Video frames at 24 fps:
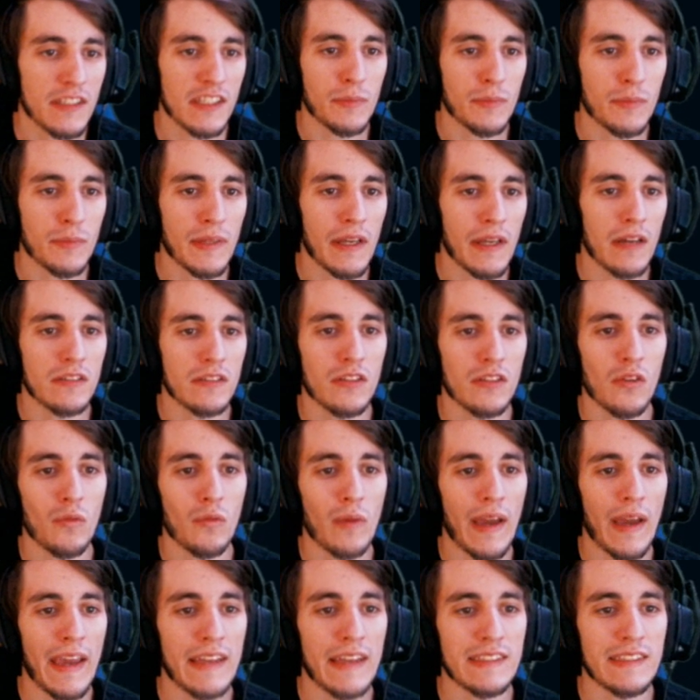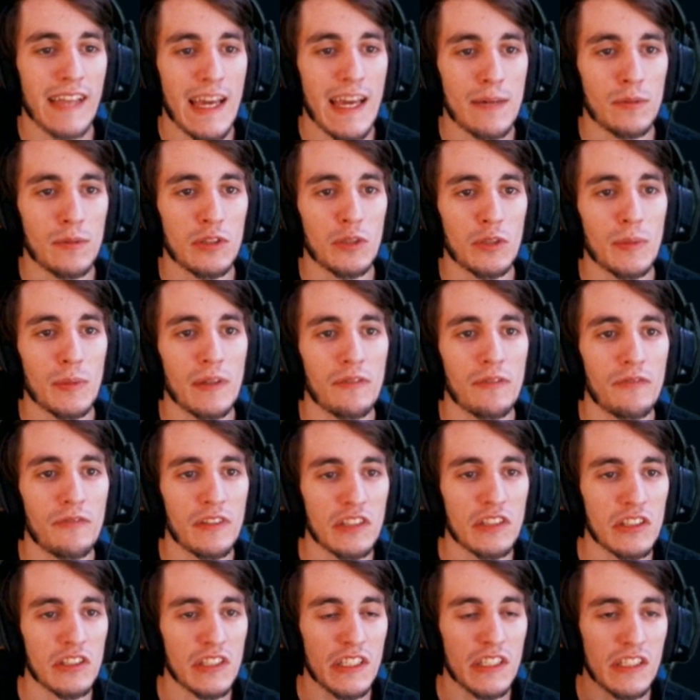is because of the way it's able to be
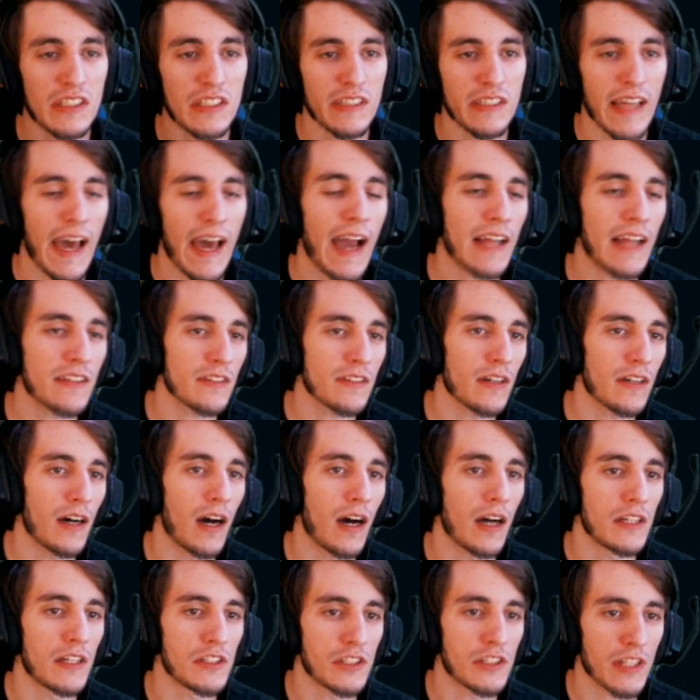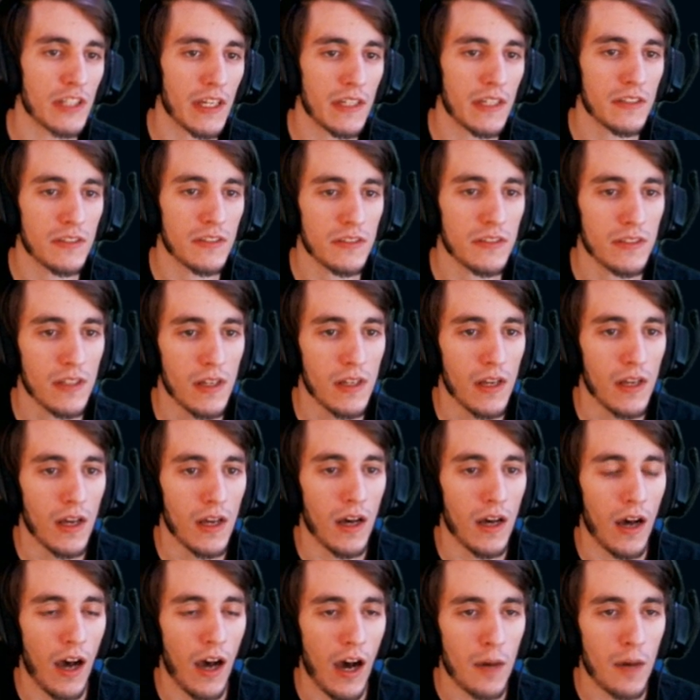efficiently stacked on Jayce
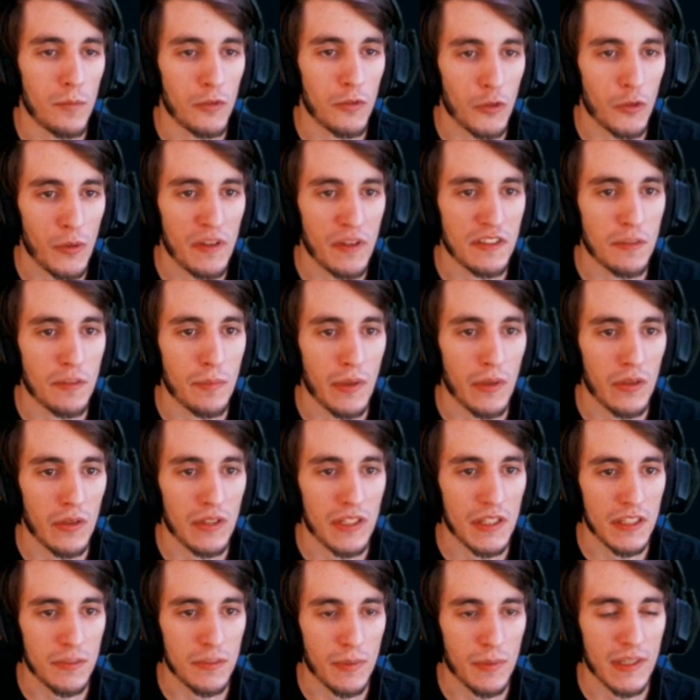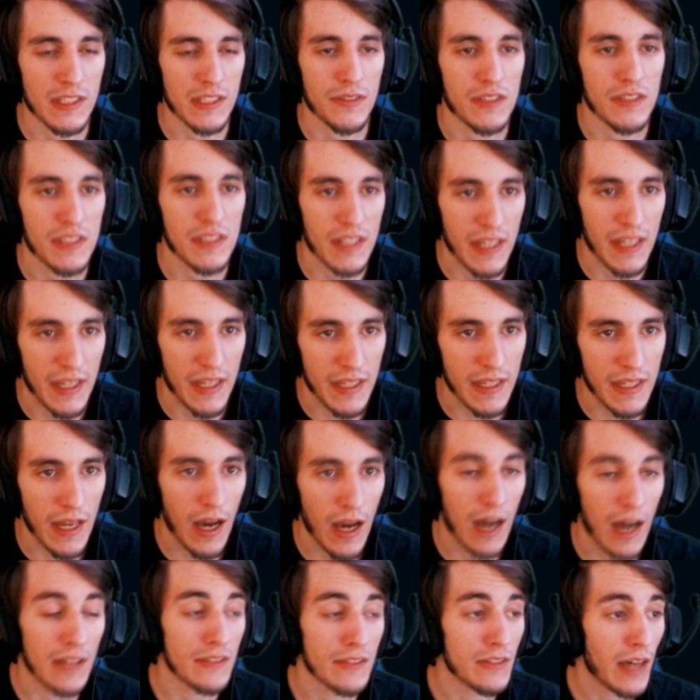through his abilities because of his kit,
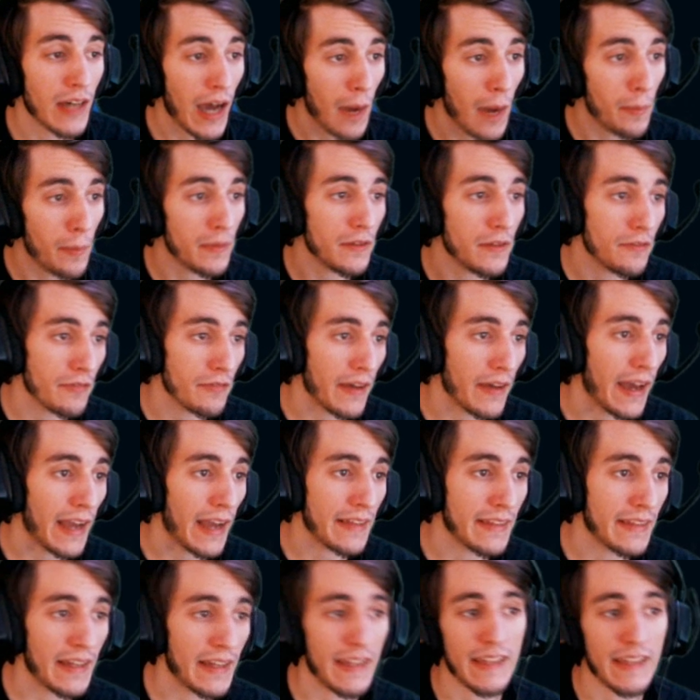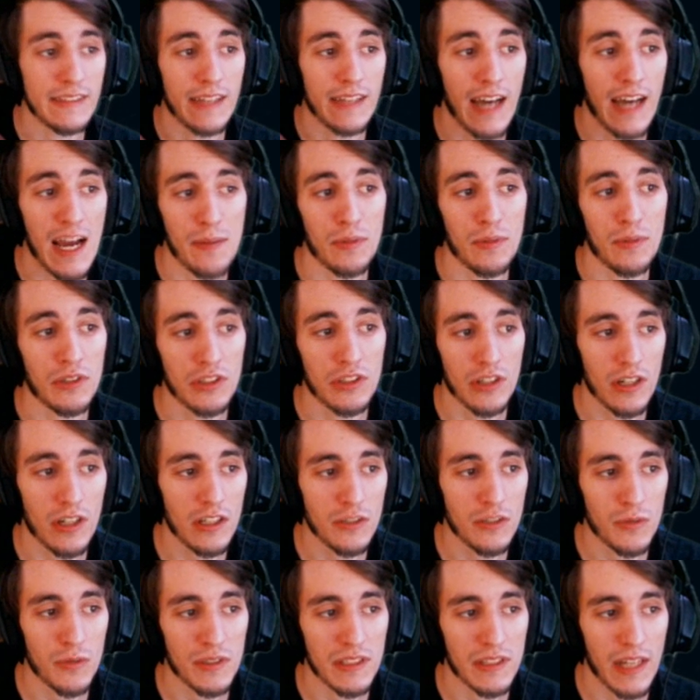on top of the fact that he has
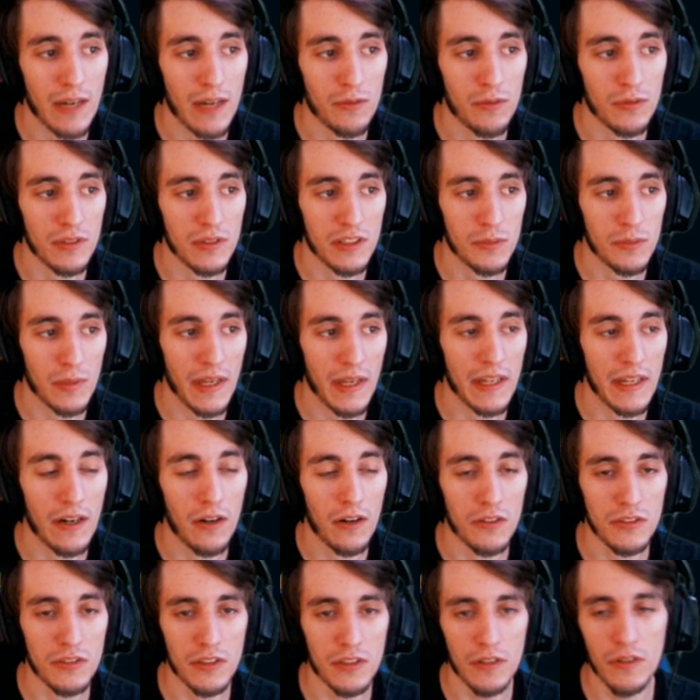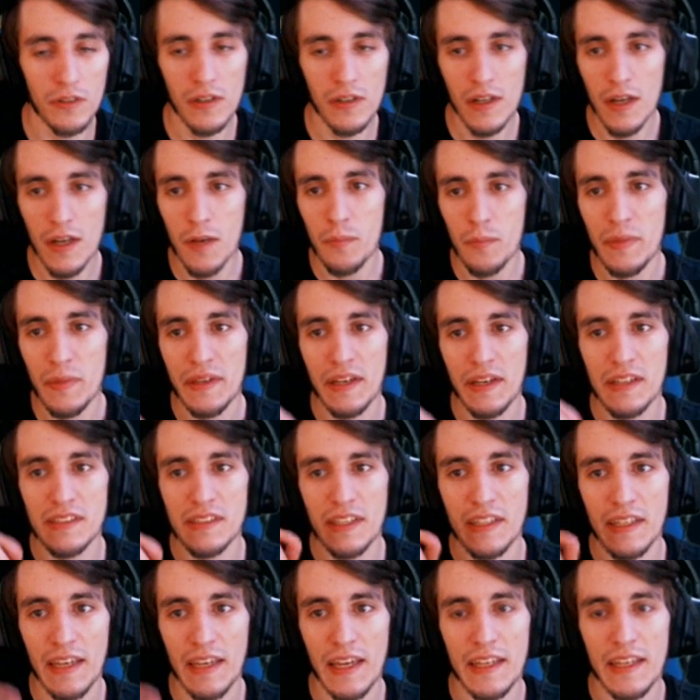Hypercharge, which I will explain also, because,
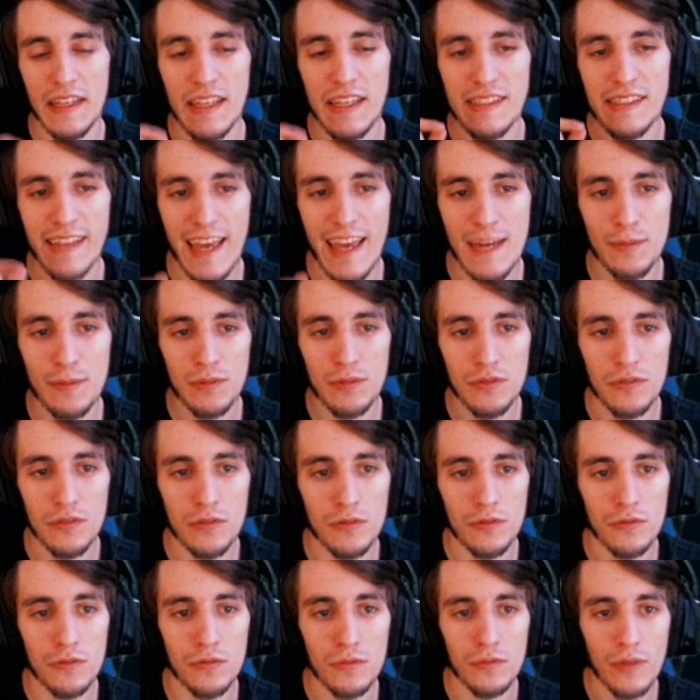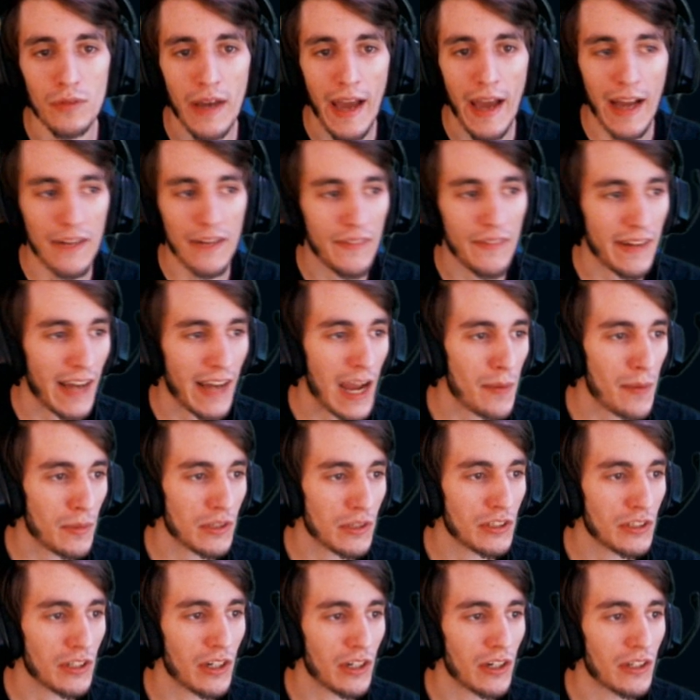again, he's able to activate
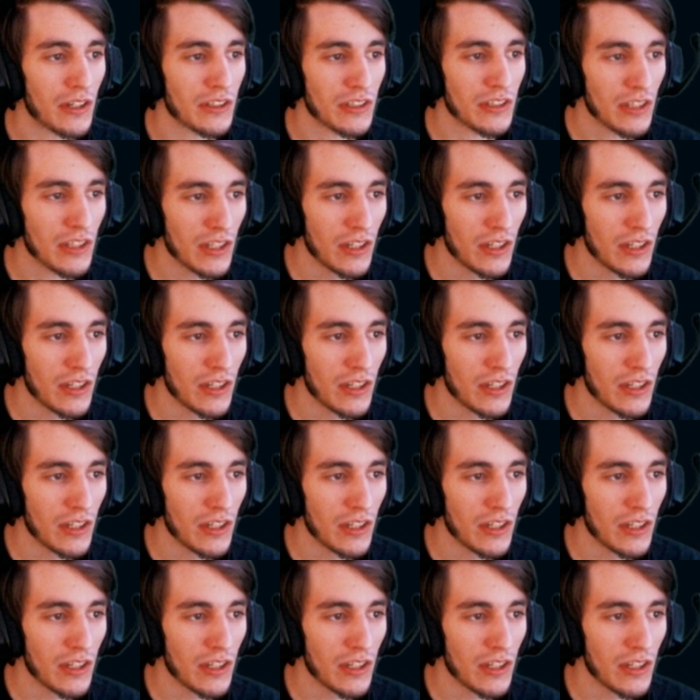Hypercharge